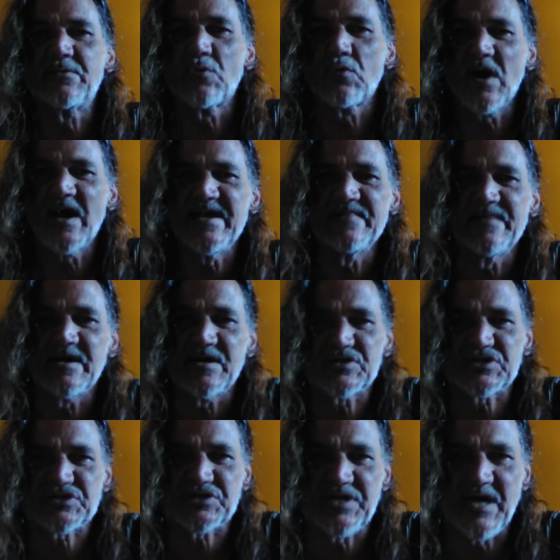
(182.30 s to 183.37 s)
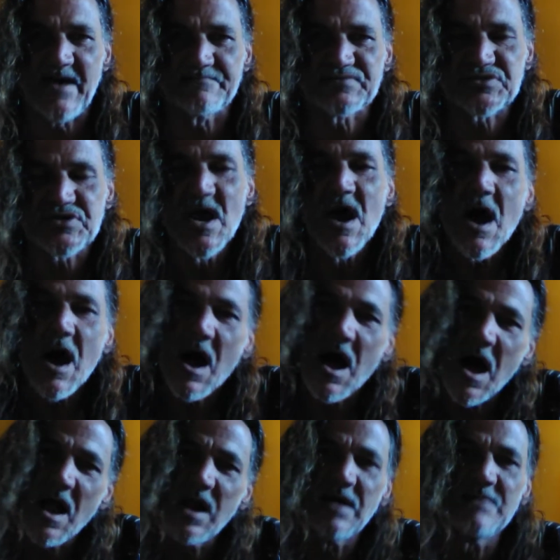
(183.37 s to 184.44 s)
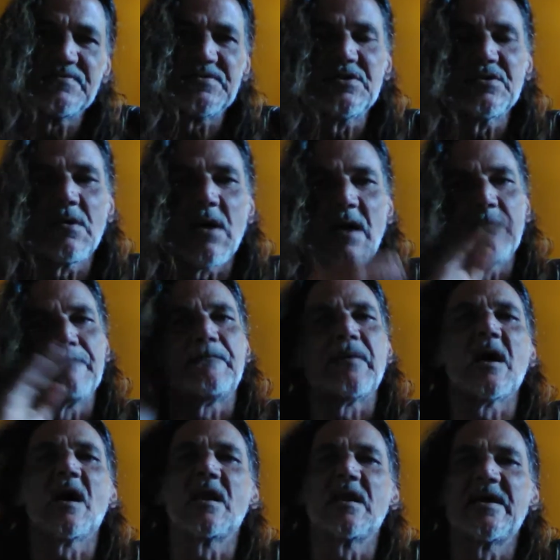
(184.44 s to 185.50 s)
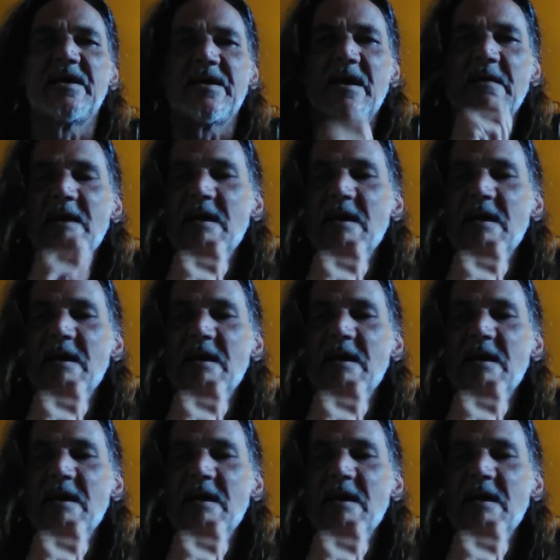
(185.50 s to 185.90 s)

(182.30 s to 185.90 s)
right in their steps. All of you are following,